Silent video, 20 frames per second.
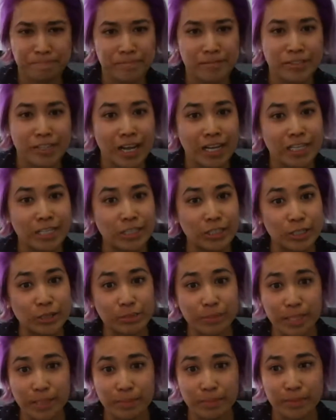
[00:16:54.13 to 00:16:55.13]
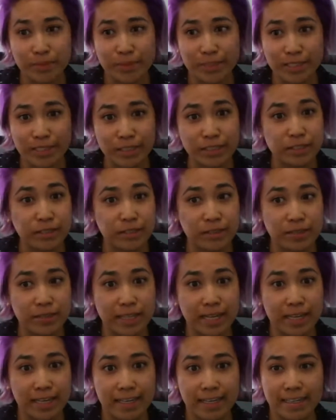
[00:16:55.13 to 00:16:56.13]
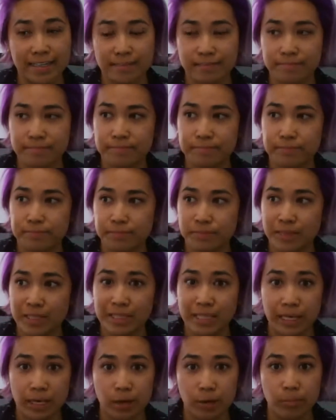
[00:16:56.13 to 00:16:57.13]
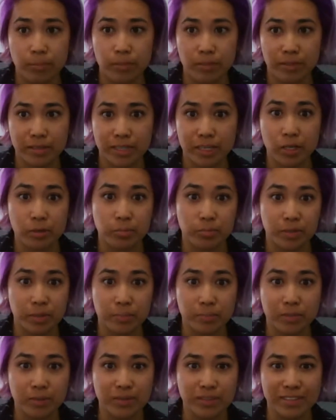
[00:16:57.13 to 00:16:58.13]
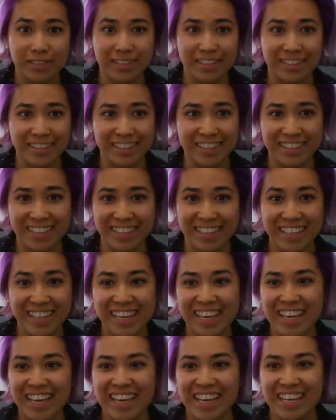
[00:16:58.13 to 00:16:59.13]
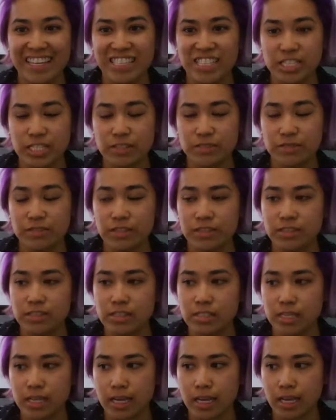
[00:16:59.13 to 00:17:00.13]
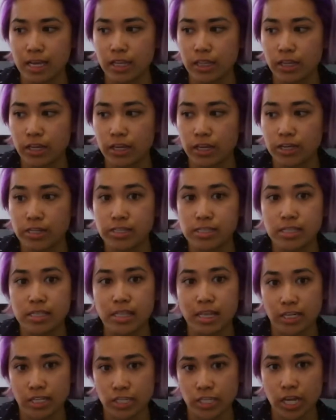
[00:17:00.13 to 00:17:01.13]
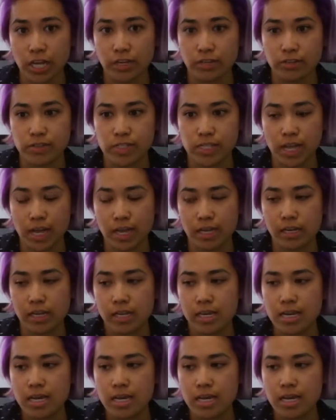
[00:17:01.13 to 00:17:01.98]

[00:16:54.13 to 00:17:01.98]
trying to turn people into like kelp people. It just feels like there's that shadow side.